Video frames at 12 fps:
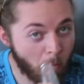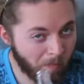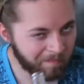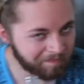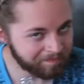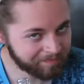
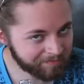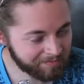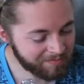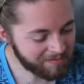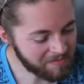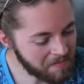I would
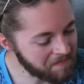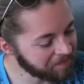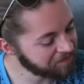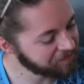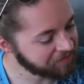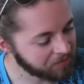kill him.
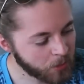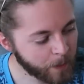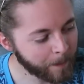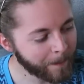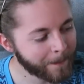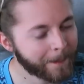
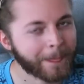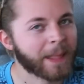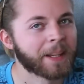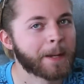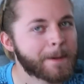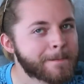
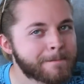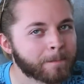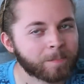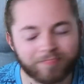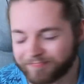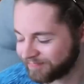Dude, all right,
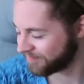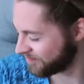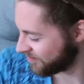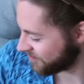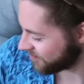just tell you already.